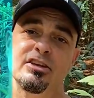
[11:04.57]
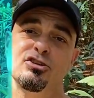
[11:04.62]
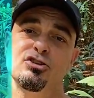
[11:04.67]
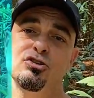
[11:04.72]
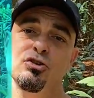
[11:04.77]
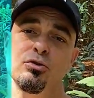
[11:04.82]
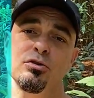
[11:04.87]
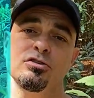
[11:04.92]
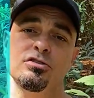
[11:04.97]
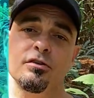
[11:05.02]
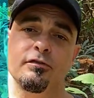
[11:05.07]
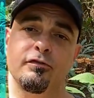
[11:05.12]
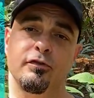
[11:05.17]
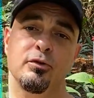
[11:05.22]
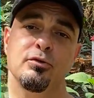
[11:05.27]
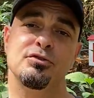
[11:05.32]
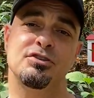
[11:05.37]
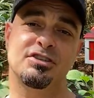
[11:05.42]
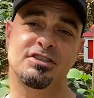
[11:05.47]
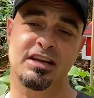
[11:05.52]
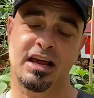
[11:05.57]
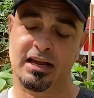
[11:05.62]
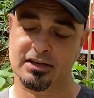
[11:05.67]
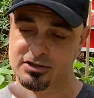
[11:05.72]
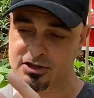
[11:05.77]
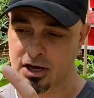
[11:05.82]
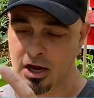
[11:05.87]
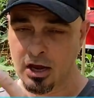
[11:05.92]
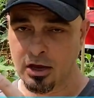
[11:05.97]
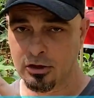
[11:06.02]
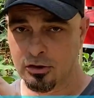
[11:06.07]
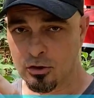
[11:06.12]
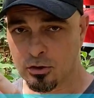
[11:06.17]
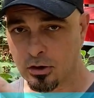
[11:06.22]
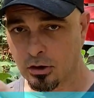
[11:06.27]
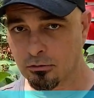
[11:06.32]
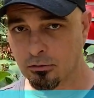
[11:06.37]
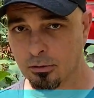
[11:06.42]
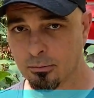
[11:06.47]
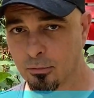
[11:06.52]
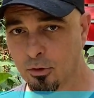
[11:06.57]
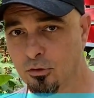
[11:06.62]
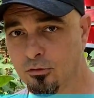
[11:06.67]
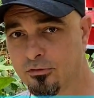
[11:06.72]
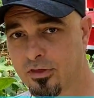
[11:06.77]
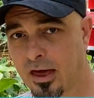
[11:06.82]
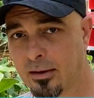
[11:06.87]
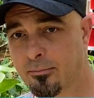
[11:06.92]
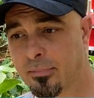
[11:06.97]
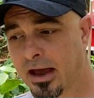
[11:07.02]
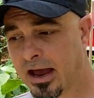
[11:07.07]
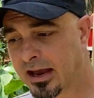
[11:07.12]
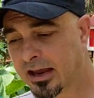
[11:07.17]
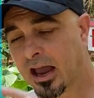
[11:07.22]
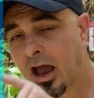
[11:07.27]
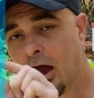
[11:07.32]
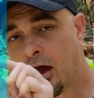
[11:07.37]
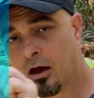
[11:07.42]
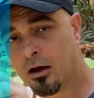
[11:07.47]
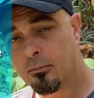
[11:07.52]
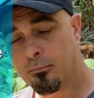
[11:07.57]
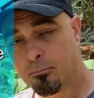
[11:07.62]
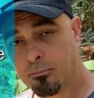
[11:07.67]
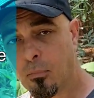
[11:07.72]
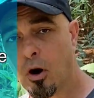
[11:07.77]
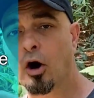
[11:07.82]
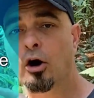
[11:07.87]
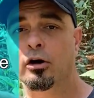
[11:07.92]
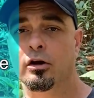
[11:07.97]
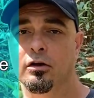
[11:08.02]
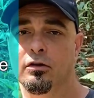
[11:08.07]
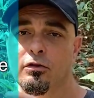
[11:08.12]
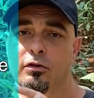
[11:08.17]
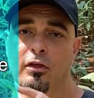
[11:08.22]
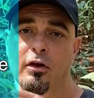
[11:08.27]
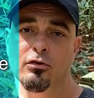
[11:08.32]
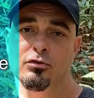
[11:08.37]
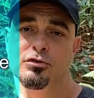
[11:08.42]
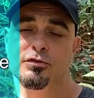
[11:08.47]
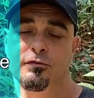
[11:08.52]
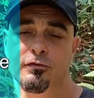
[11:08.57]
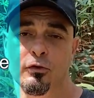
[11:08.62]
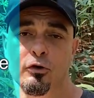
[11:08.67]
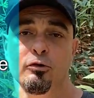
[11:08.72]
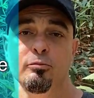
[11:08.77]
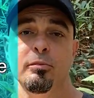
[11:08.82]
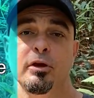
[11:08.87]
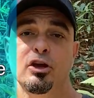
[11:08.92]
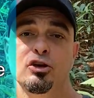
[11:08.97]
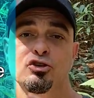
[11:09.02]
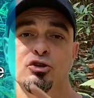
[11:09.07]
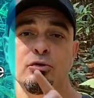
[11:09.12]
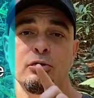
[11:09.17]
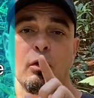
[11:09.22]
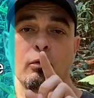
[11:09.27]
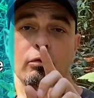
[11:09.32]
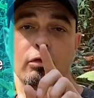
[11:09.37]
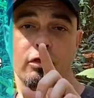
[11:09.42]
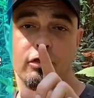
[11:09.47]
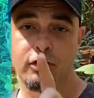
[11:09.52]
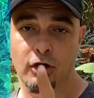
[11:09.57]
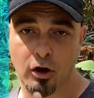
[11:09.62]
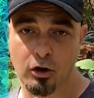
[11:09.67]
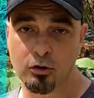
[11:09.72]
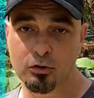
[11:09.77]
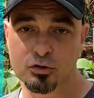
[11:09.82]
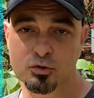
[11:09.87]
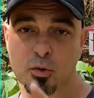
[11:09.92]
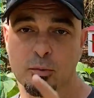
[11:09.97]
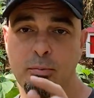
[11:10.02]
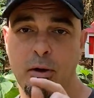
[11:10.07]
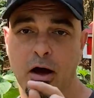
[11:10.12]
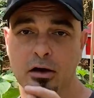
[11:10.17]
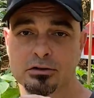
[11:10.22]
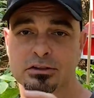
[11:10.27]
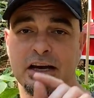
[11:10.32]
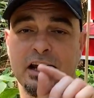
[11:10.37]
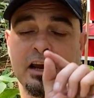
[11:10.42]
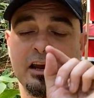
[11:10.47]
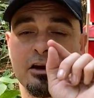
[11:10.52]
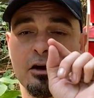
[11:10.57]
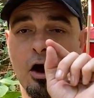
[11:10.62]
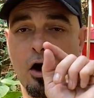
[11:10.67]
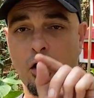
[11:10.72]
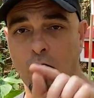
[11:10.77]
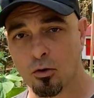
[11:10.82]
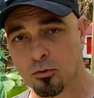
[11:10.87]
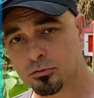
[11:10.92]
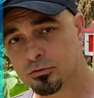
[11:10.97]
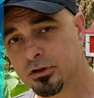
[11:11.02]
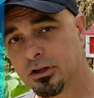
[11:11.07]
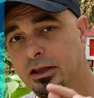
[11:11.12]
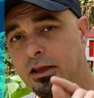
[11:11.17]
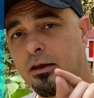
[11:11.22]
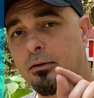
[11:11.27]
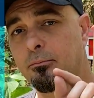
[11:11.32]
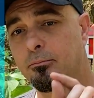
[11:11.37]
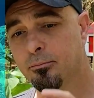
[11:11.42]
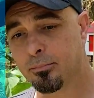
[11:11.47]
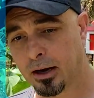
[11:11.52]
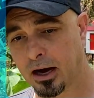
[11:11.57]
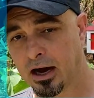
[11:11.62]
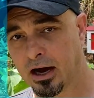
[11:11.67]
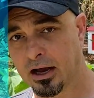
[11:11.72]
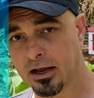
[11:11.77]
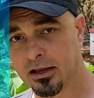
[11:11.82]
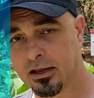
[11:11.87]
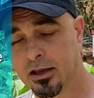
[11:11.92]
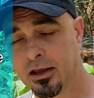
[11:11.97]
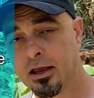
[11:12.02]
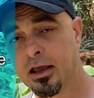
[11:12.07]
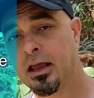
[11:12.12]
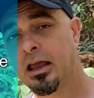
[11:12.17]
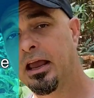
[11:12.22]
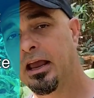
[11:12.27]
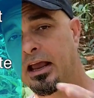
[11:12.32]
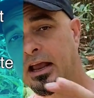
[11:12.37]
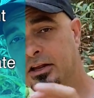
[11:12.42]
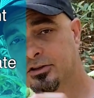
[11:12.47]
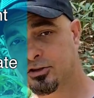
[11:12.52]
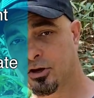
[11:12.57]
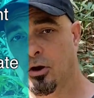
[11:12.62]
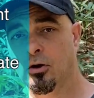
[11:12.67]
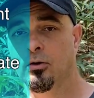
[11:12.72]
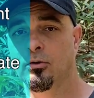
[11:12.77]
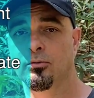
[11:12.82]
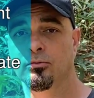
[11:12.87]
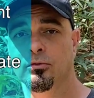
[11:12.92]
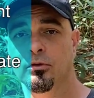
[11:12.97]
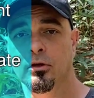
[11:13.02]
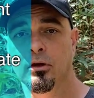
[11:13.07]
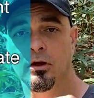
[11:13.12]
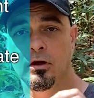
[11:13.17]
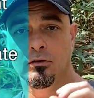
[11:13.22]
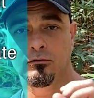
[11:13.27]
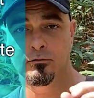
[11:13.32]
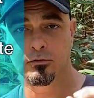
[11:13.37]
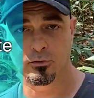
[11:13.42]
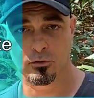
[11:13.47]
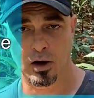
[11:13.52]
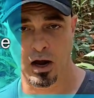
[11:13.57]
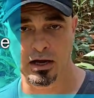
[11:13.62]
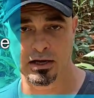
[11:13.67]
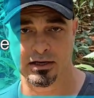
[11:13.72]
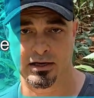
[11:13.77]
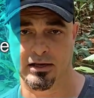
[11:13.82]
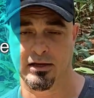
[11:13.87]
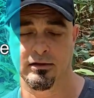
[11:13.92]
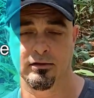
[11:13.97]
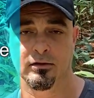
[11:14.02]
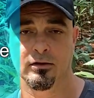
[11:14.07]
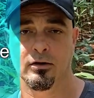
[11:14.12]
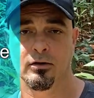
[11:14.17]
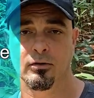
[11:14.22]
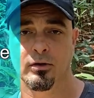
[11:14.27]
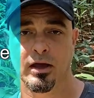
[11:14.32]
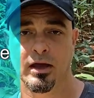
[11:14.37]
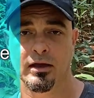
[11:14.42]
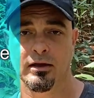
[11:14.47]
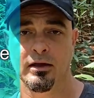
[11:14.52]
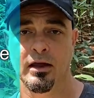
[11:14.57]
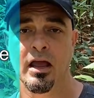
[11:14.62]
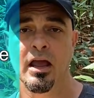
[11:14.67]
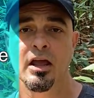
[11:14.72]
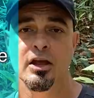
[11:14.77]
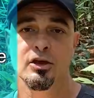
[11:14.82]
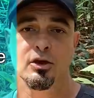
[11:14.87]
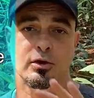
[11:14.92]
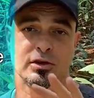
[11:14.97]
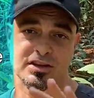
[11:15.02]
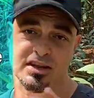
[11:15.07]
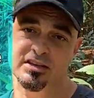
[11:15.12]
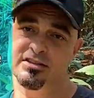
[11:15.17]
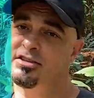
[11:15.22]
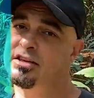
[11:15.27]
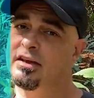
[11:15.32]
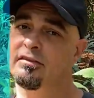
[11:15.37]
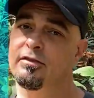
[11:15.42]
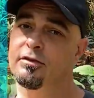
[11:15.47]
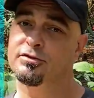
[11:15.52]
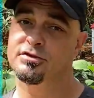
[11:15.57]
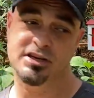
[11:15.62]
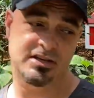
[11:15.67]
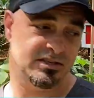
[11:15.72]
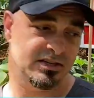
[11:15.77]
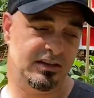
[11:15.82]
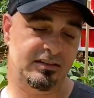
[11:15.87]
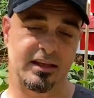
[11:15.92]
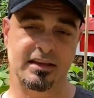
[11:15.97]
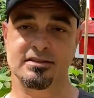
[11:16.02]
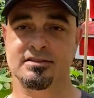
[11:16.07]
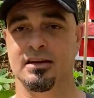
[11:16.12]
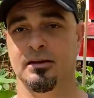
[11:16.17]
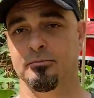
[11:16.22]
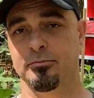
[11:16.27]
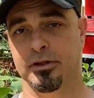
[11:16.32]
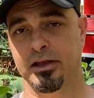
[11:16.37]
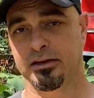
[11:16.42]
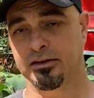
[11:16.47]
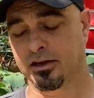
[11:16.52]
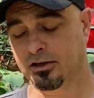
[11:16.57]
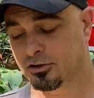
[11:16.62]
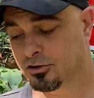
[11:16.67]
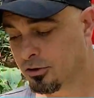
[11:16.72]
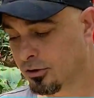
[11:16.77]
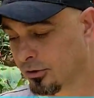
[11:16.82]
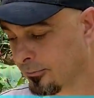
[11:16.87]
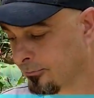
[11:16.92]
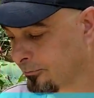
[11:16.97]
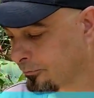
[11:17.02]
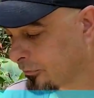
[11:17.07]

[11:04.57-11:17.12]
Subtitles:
As soon as the fruit sets, you can remove that bag. Mark those fruit because you know those were pollinated only by its own variety, okay? You can then save those seeds and get that same plant next year.